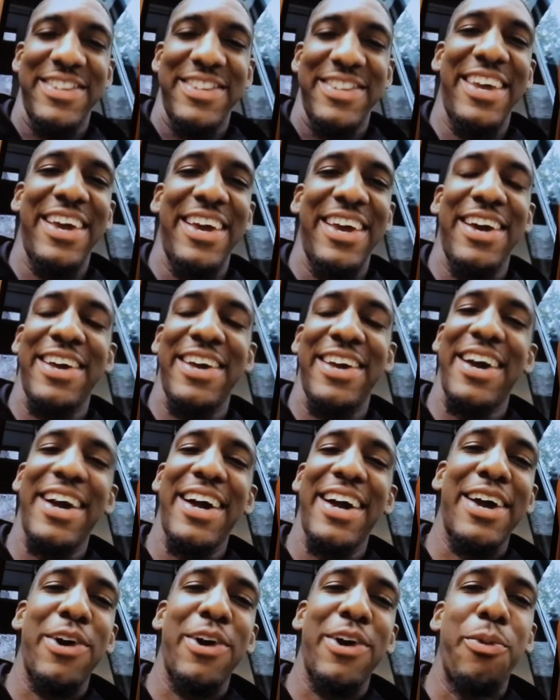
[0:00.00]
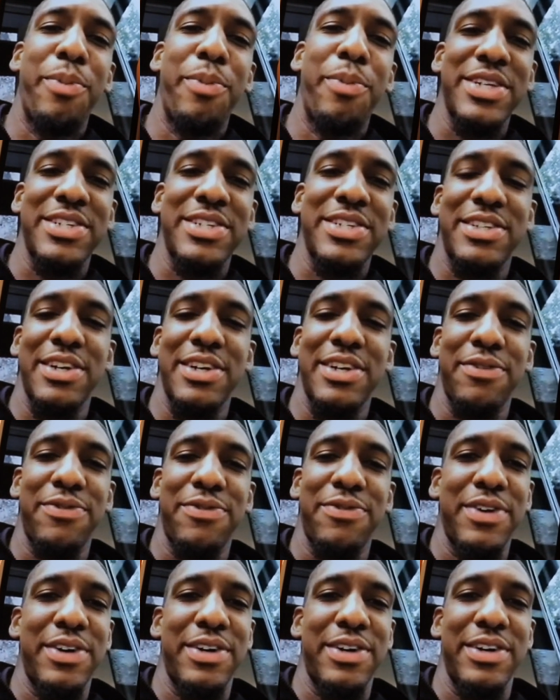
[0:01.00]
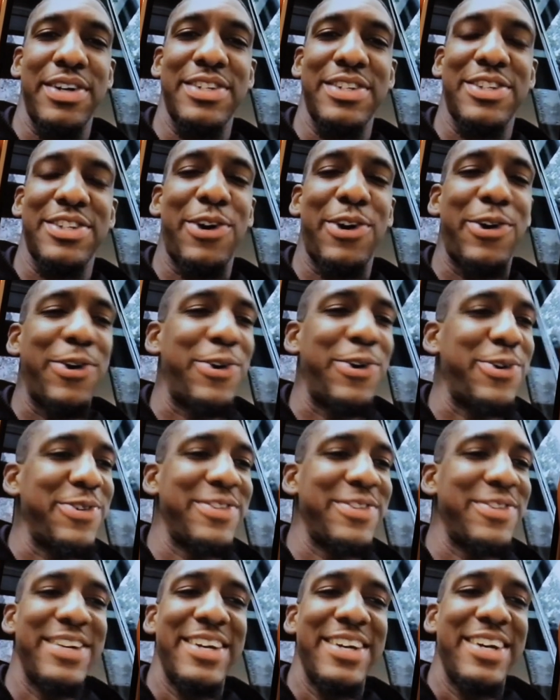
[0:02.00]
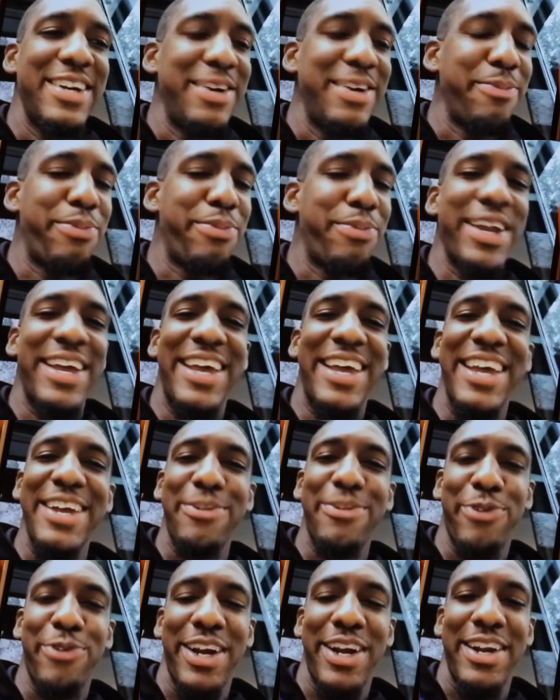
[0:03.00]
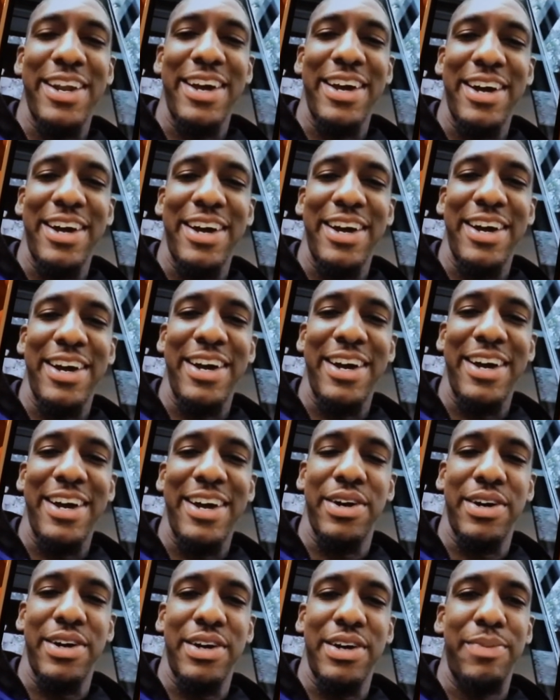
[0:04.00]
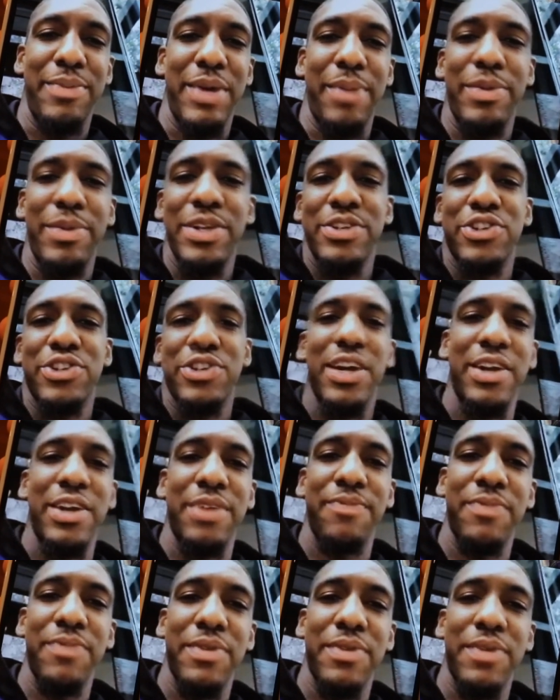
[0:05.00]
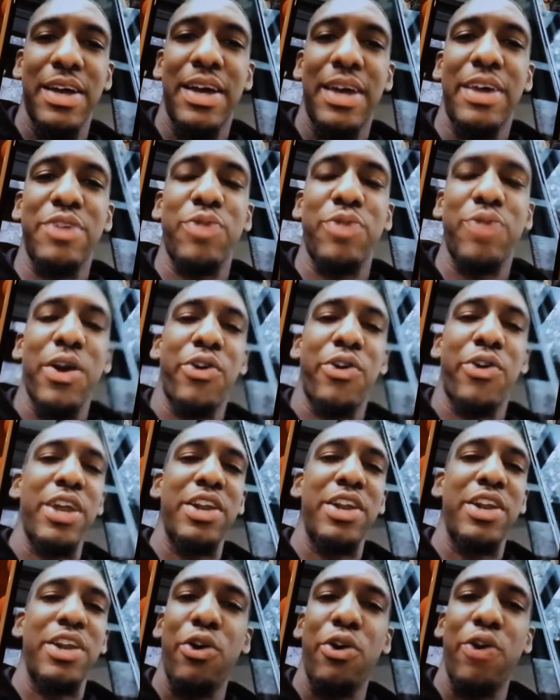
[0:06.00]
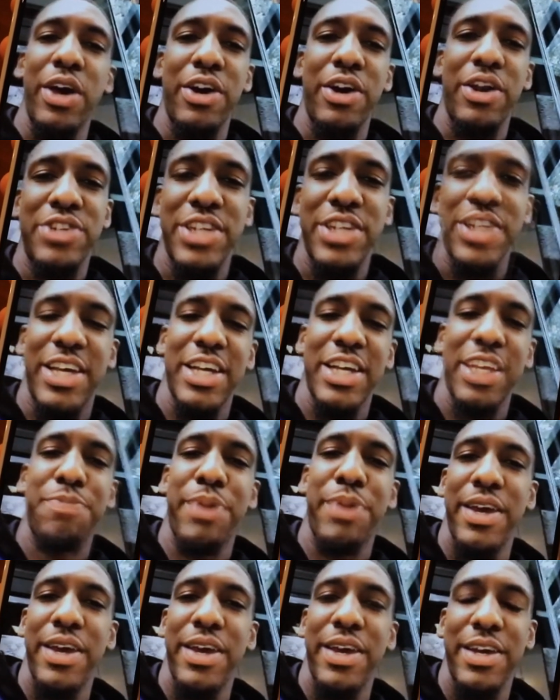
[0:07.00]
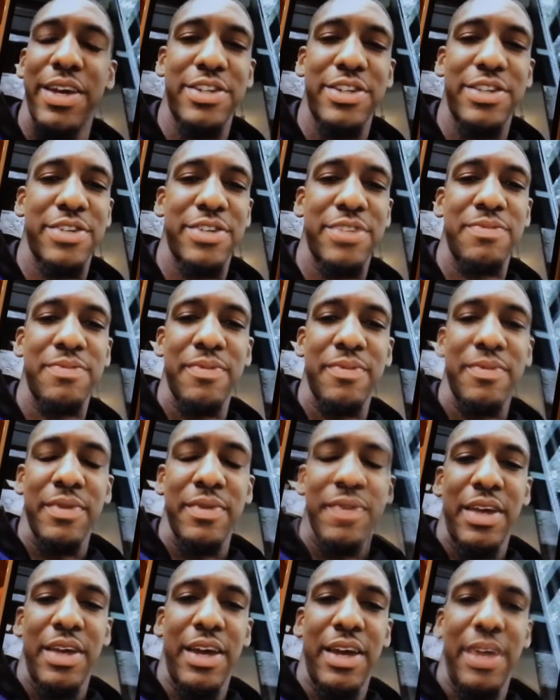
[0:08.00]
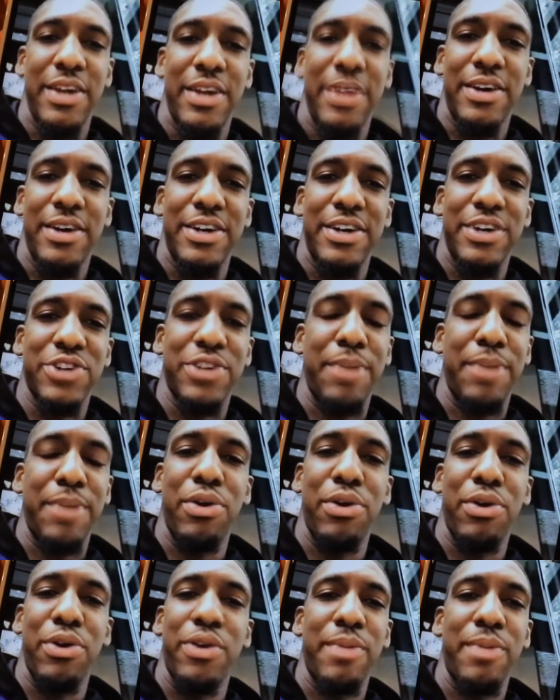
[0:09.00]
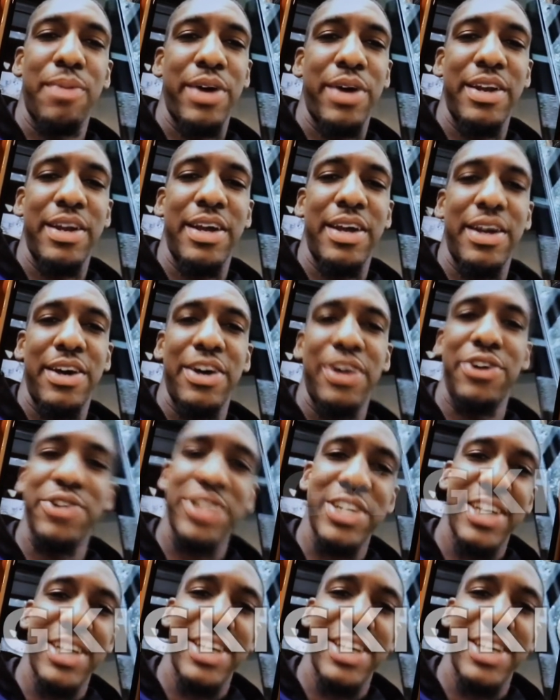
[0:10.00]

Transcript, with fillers: Yeah, I got a whole bunch of stuff. It's all pretty hidden right now, but I mean, I've been trying to, that's why I created the whole LG Kicks page, and trying to blow it up right now. LG